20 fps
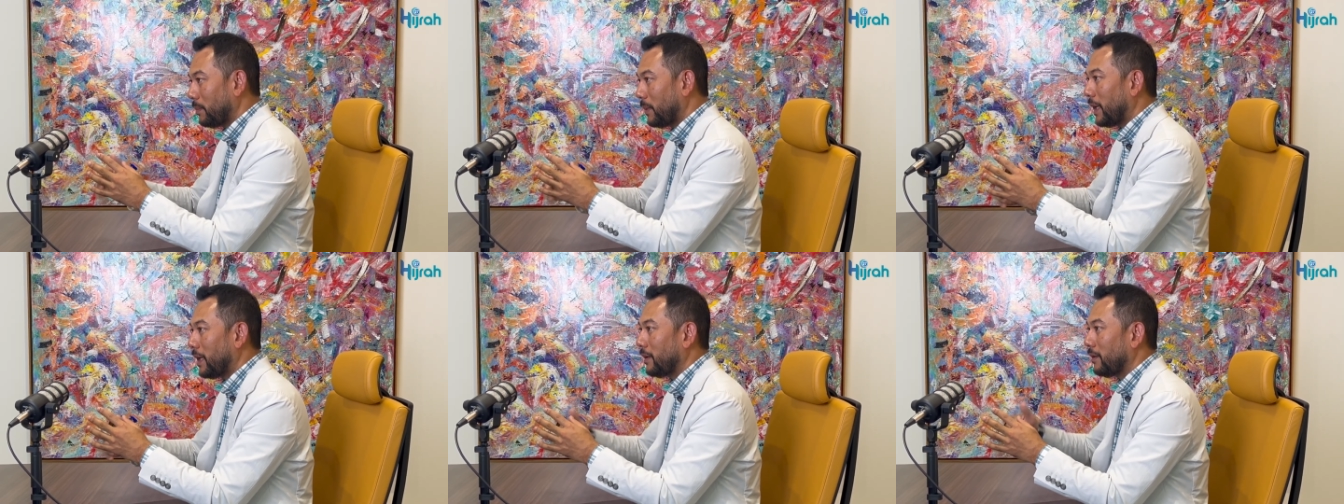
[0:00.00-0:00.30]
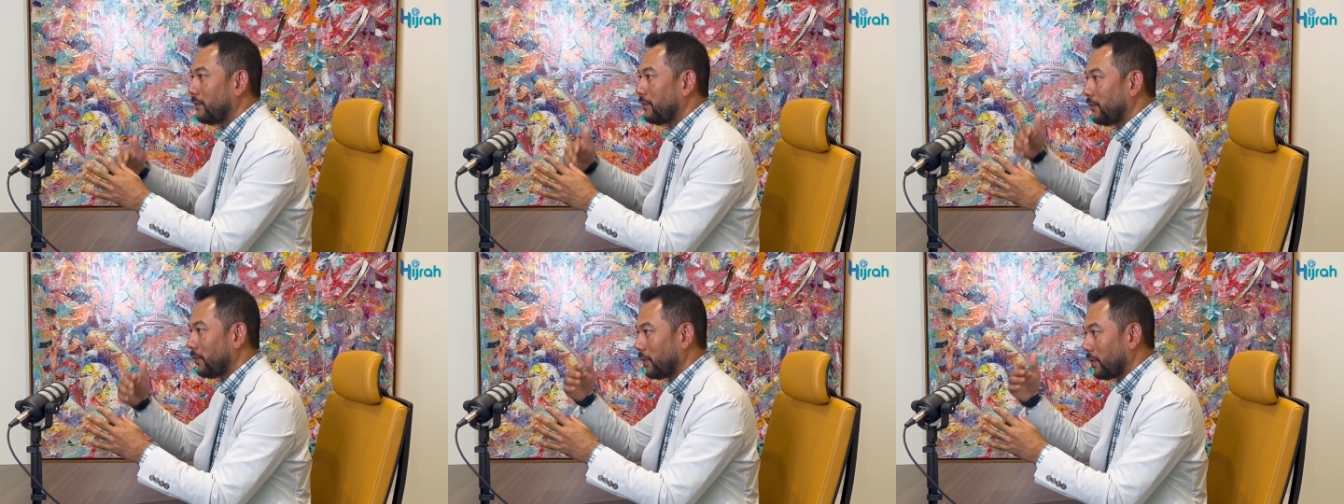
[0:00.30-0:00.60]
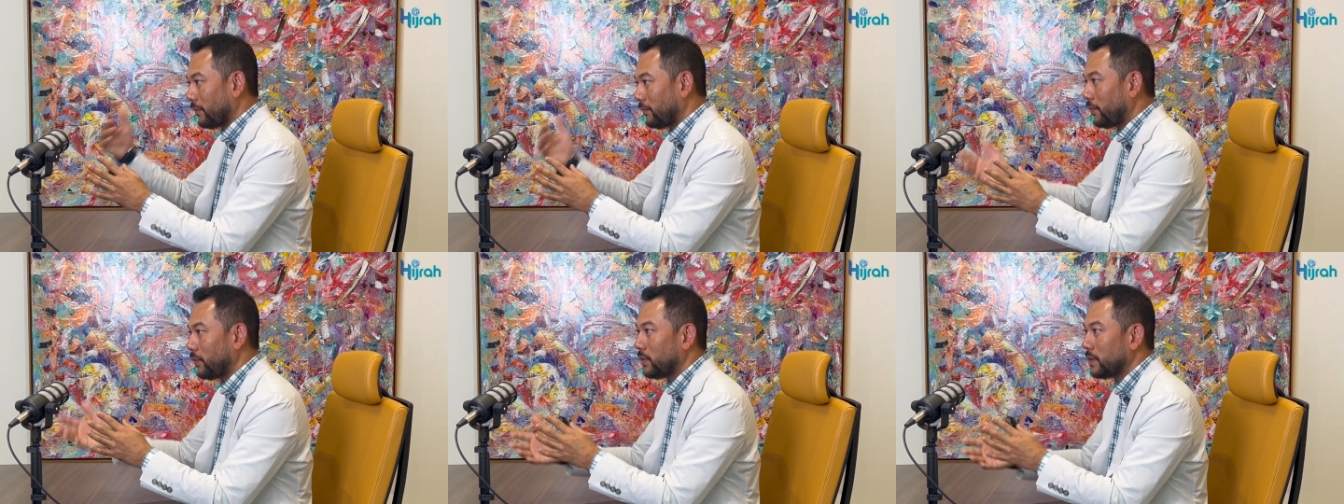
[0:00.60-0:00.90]
but
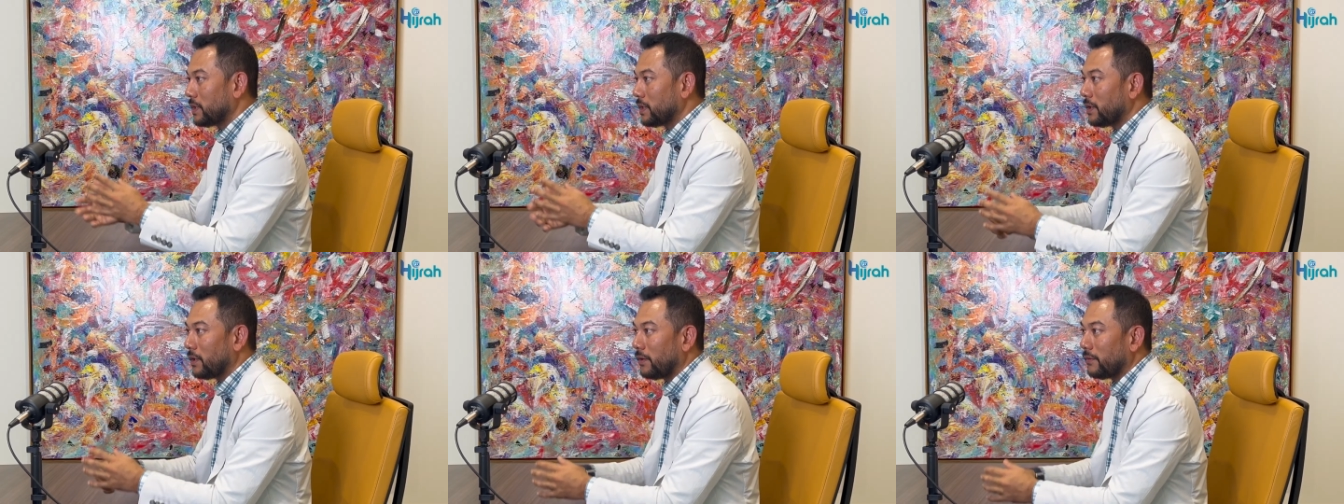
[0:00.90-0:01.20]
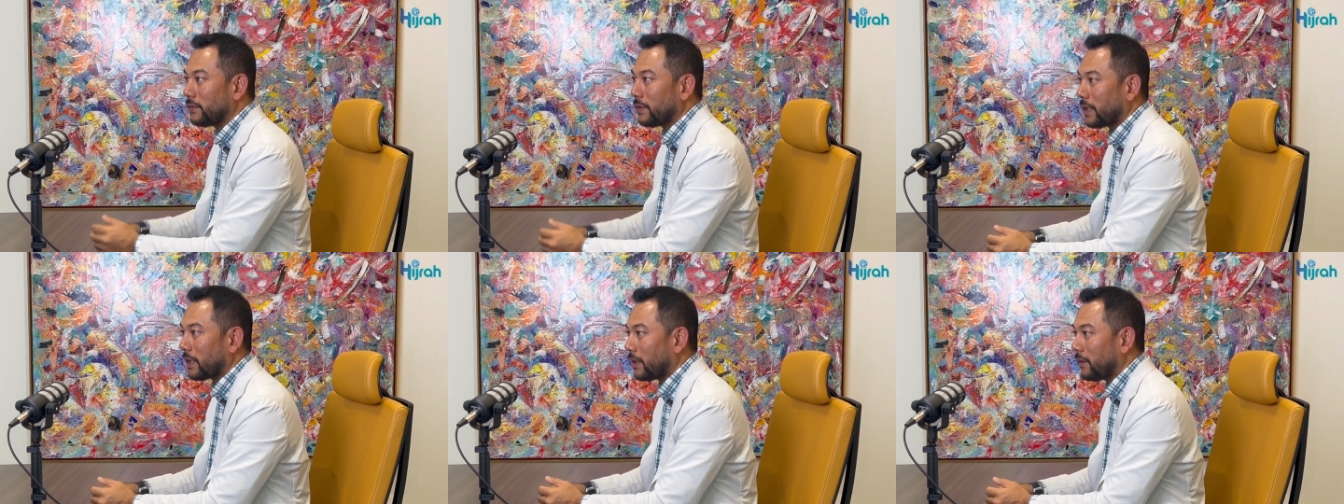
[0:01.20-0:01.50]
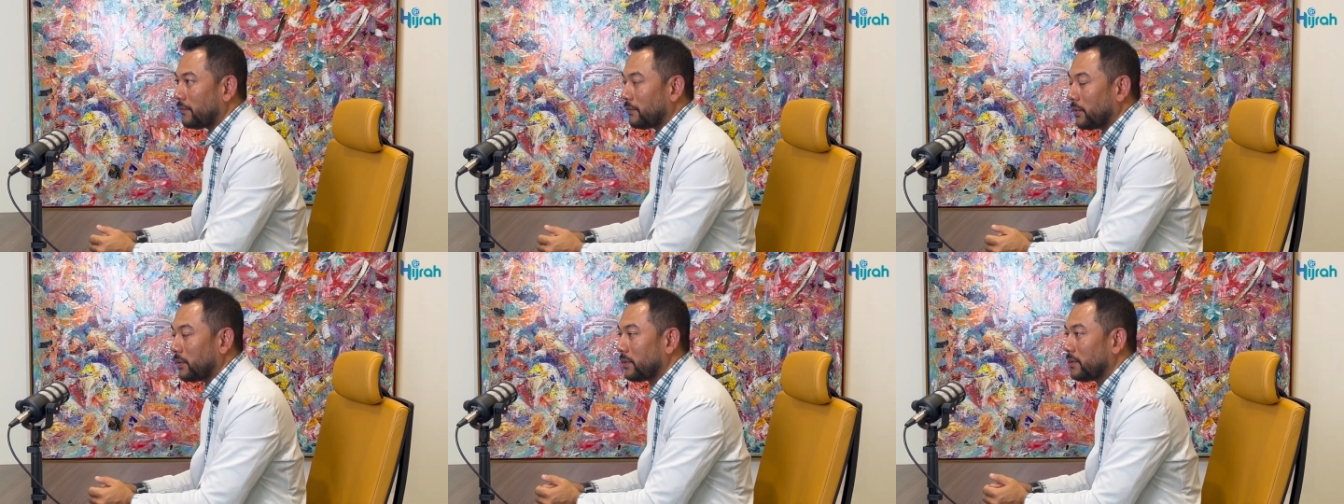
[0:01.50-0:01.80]
for the future of
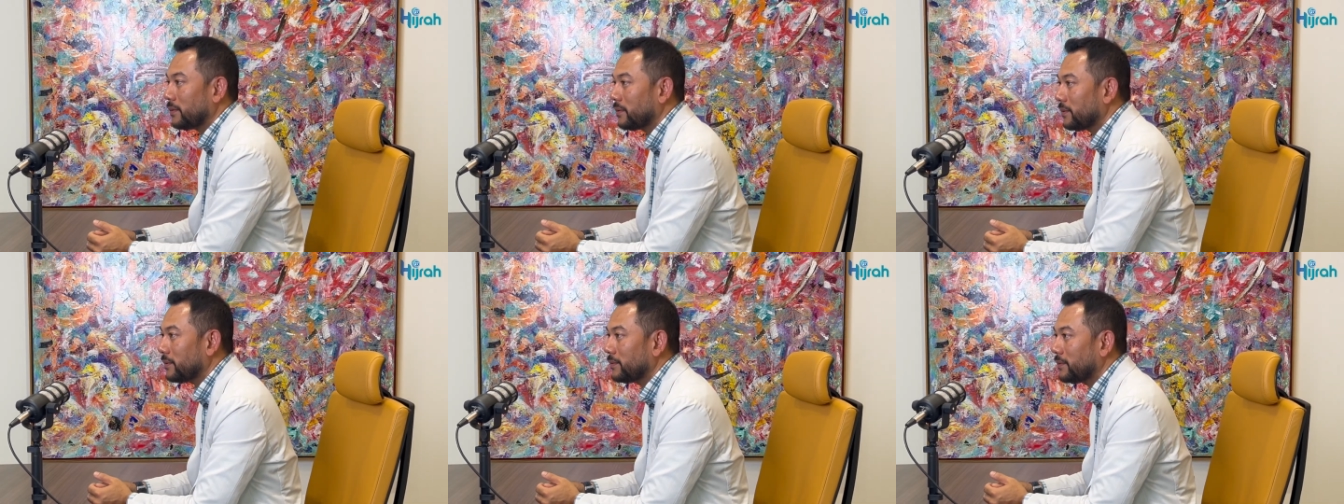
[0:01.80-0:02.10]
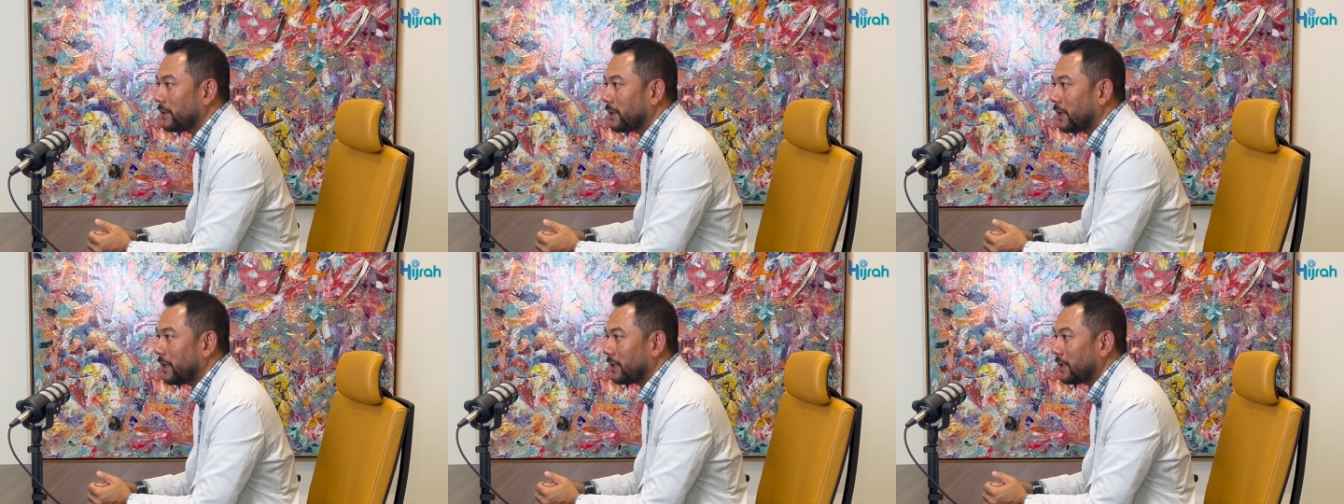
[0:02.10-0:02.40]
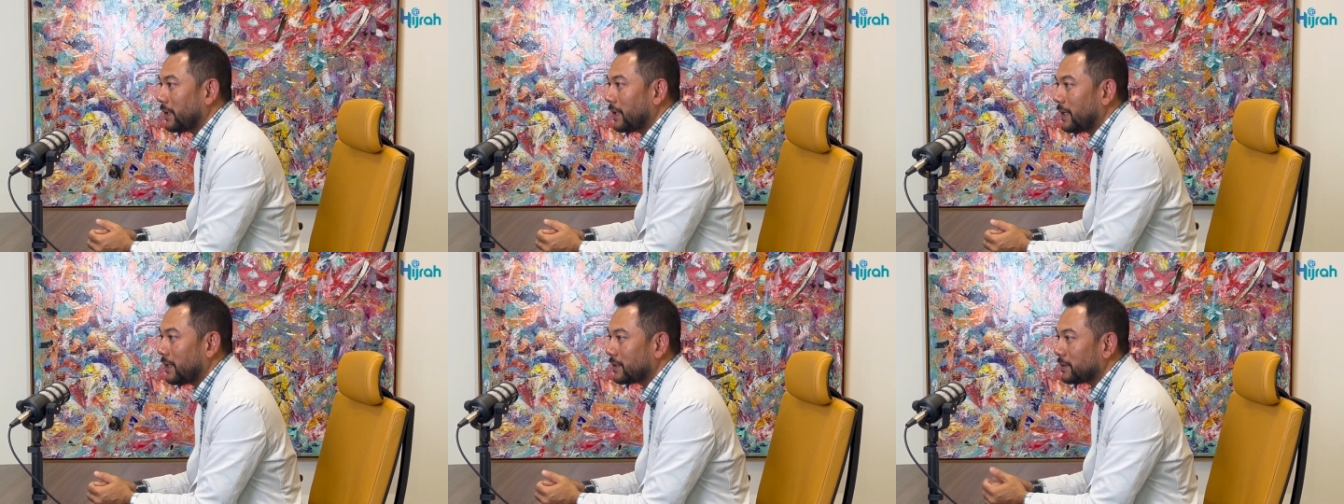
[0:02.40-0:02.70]
Takaful.
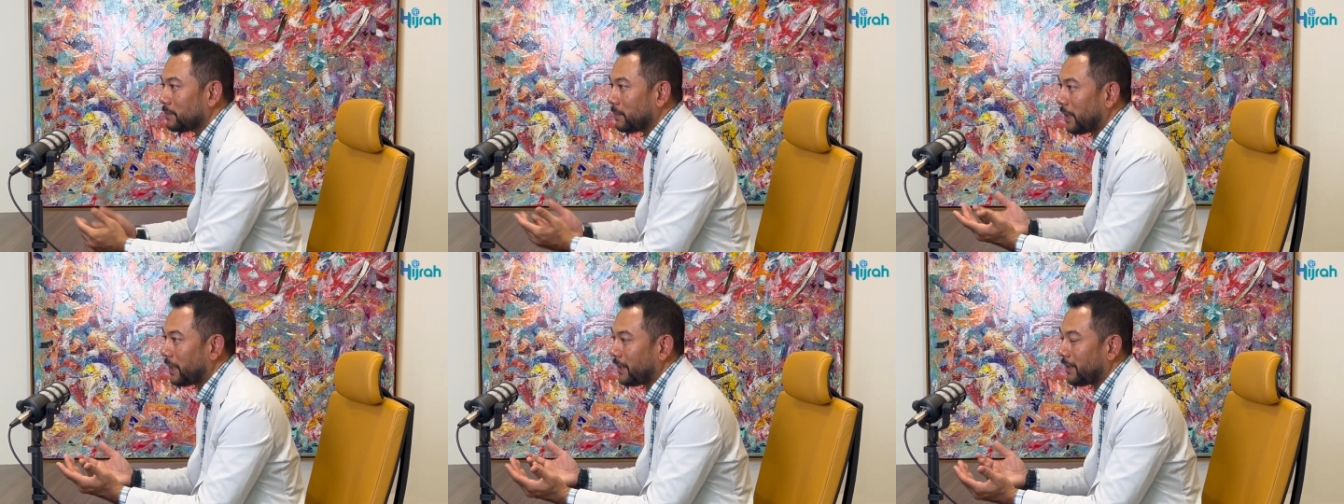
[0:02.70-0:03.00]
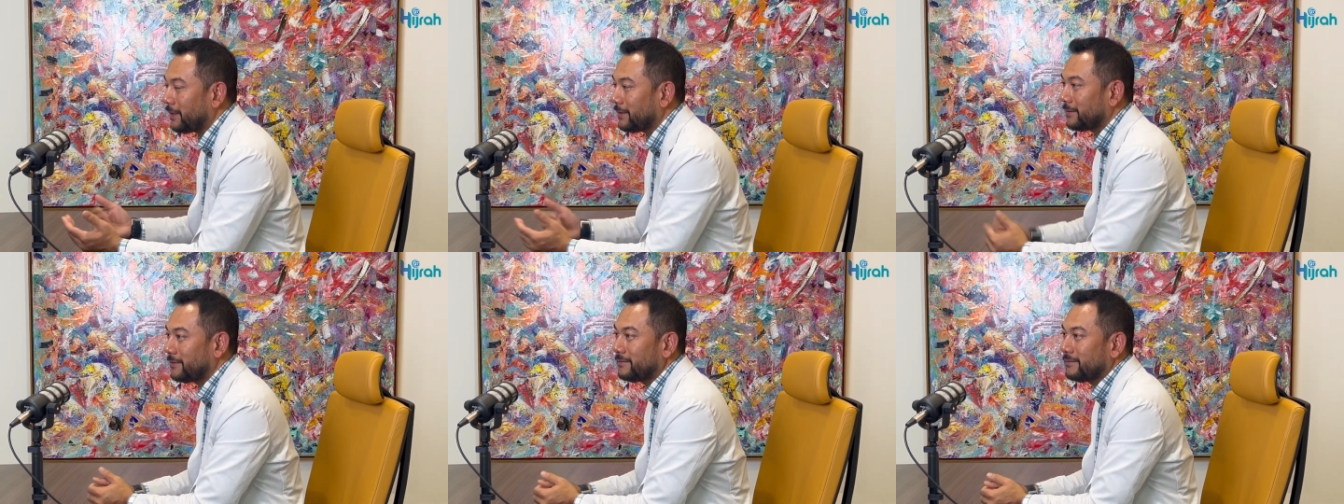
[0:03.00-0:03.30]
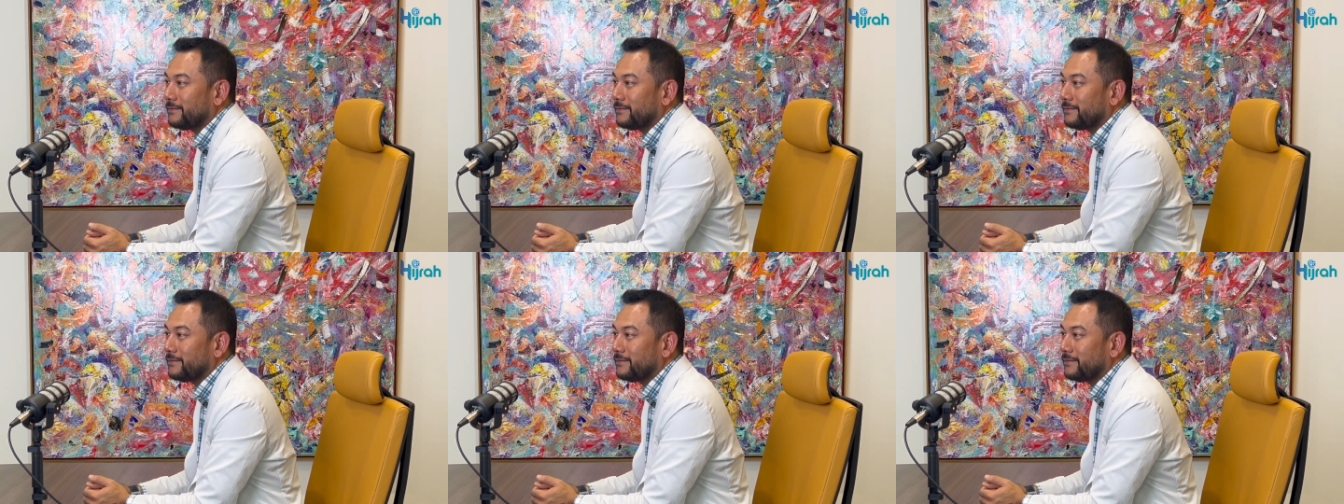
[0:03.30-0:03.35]
I think that's mine.